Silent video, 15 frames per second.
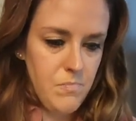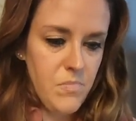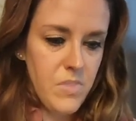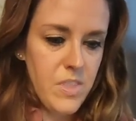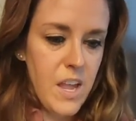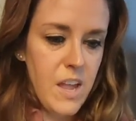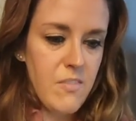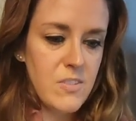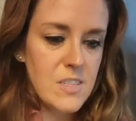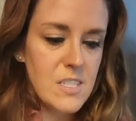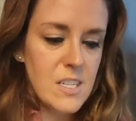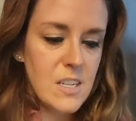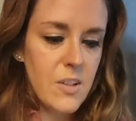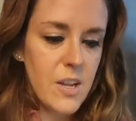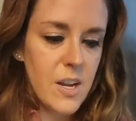"The heavens
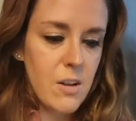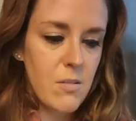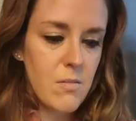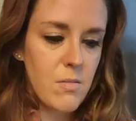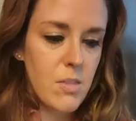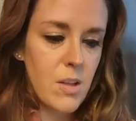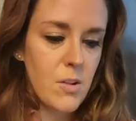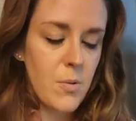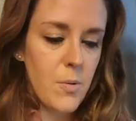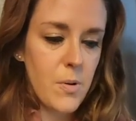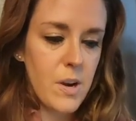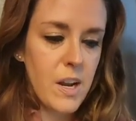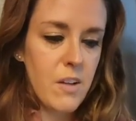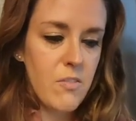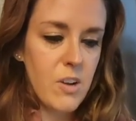declare the
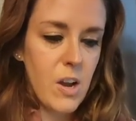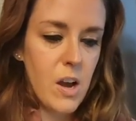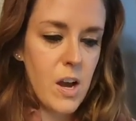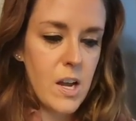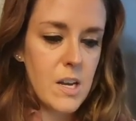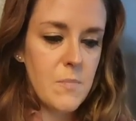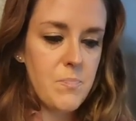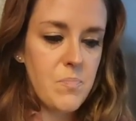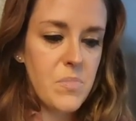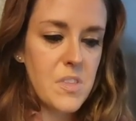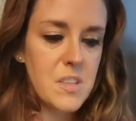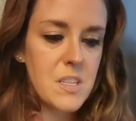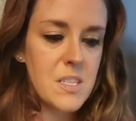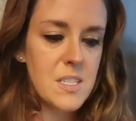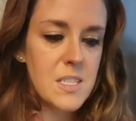glory of God,
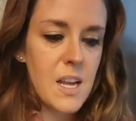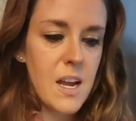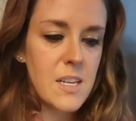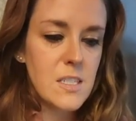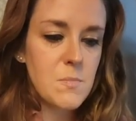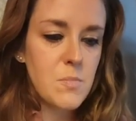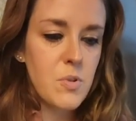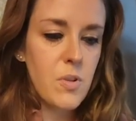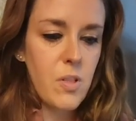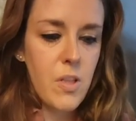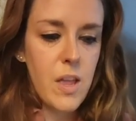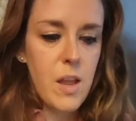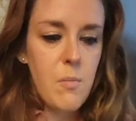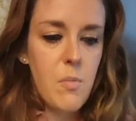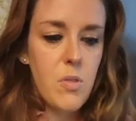the skies
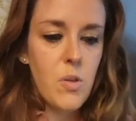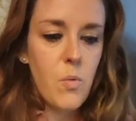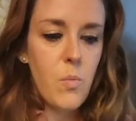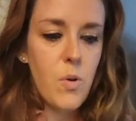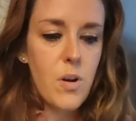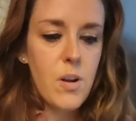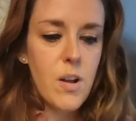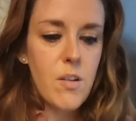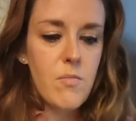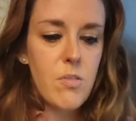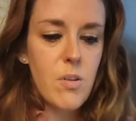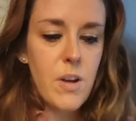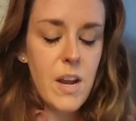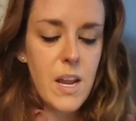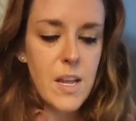proclaim the work of
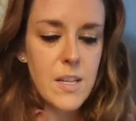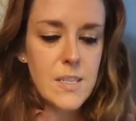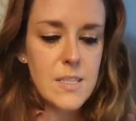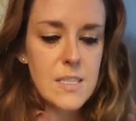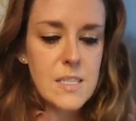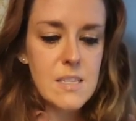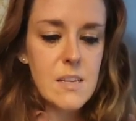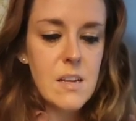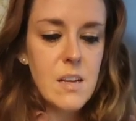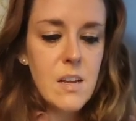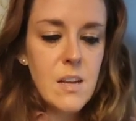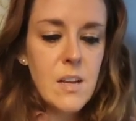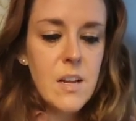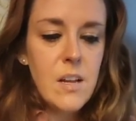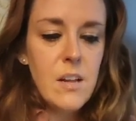their hands."
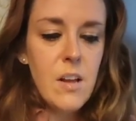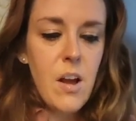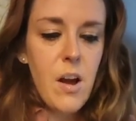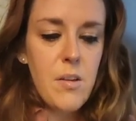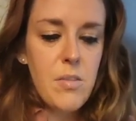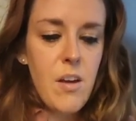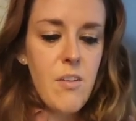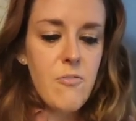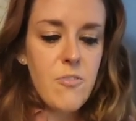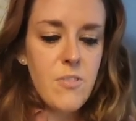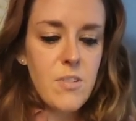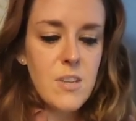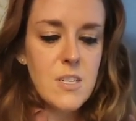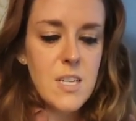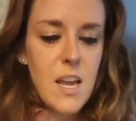Our thought for
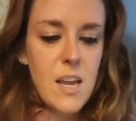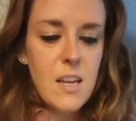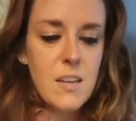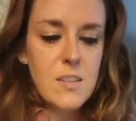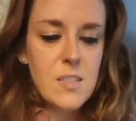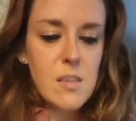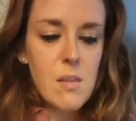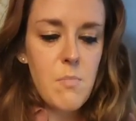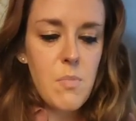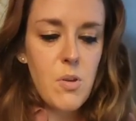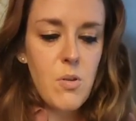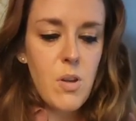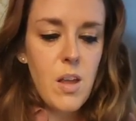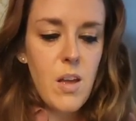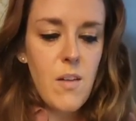the day is the
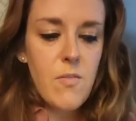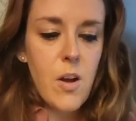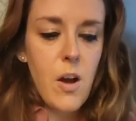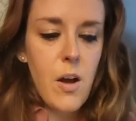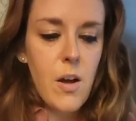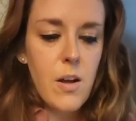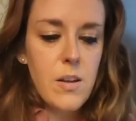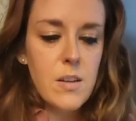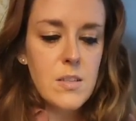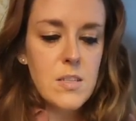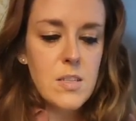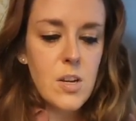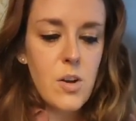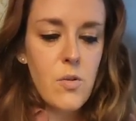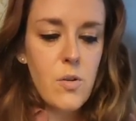beauty of
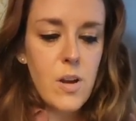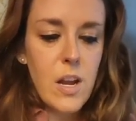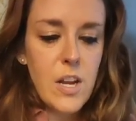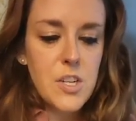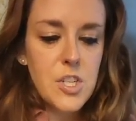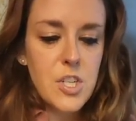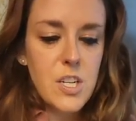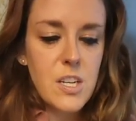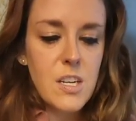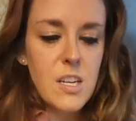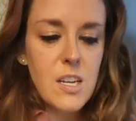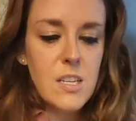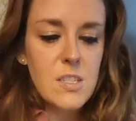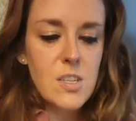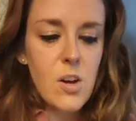God's creation
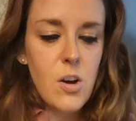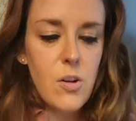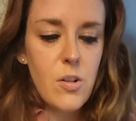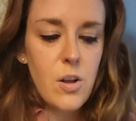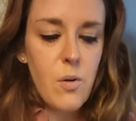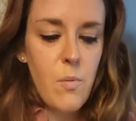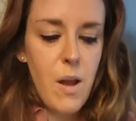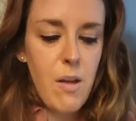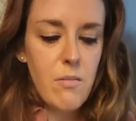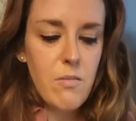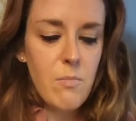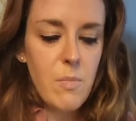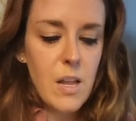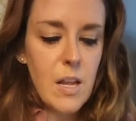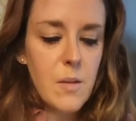is all
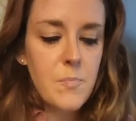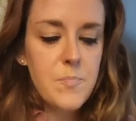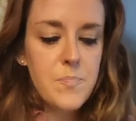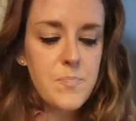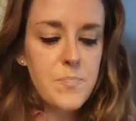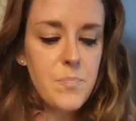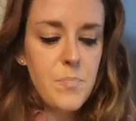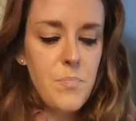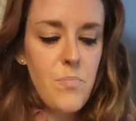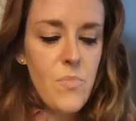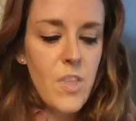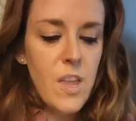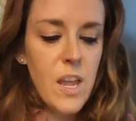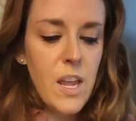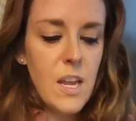around me,
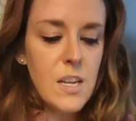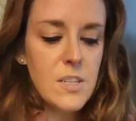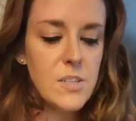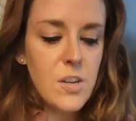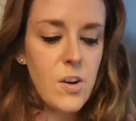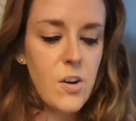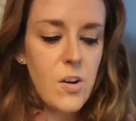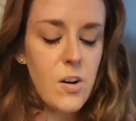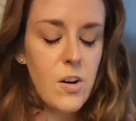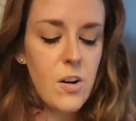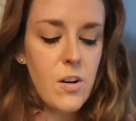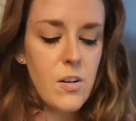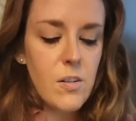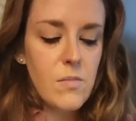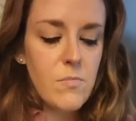and
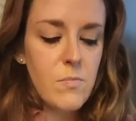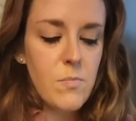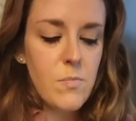our